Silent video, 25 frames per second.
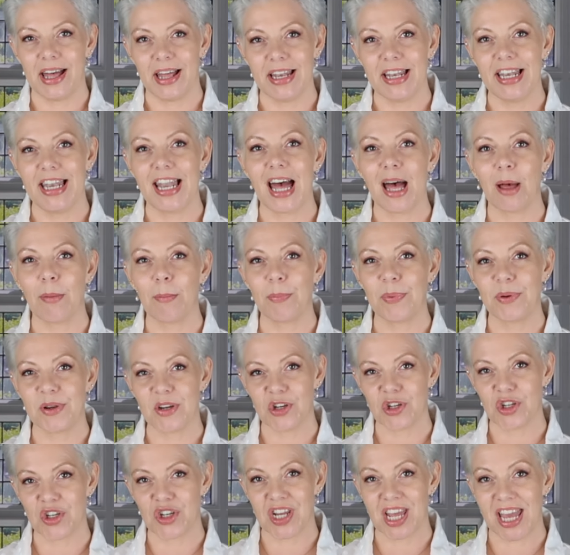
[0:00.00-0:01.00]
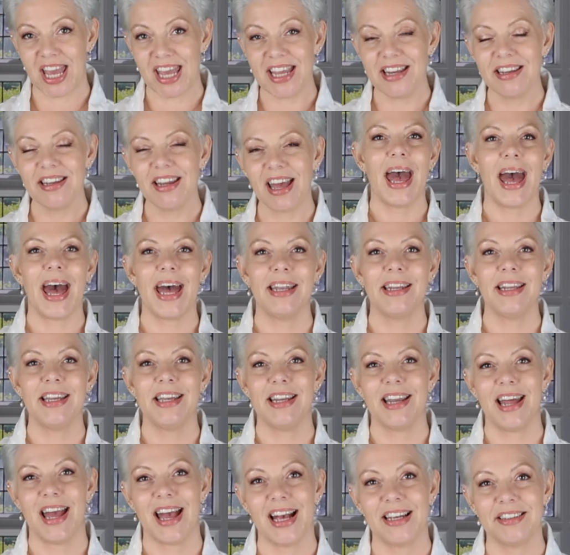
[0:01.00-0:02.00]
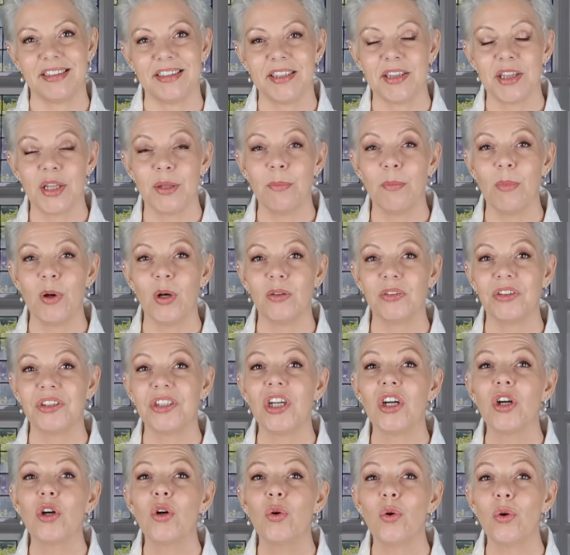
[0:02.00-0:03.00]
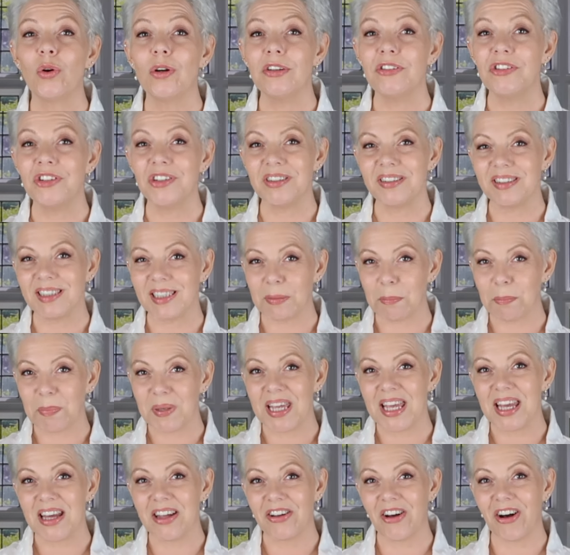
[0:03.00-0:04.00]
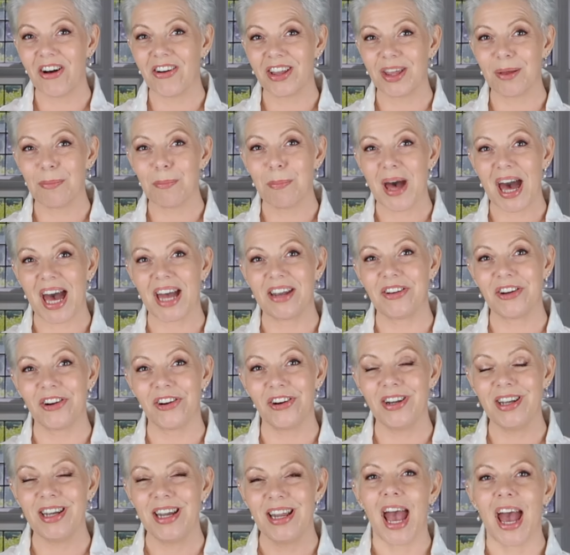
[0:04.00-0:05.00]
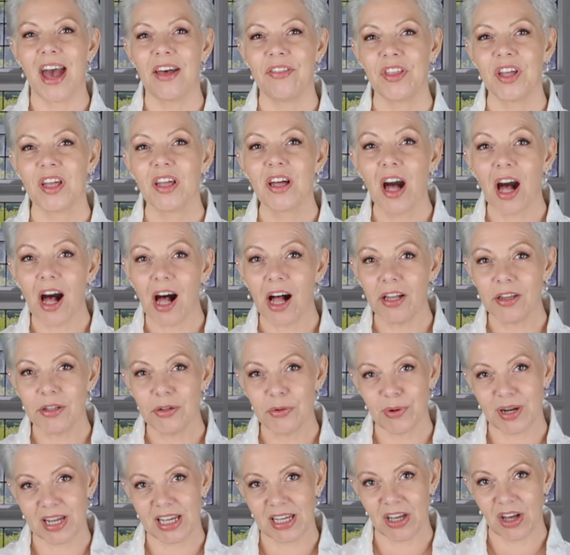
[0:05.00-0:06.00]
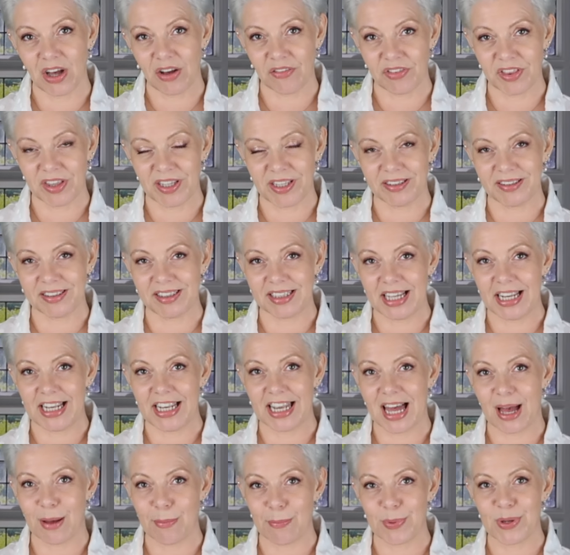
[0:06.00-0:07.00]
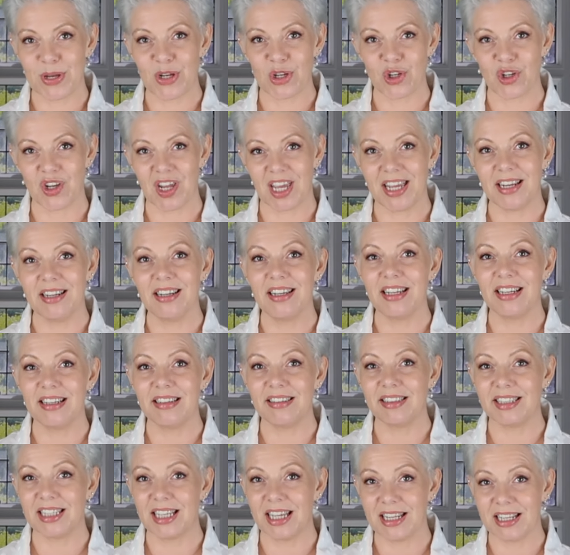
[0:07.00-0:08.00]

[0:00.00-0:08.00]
lamp shade, and it has the most gorgeous peacock pattern, and the coloring of this lamp shade is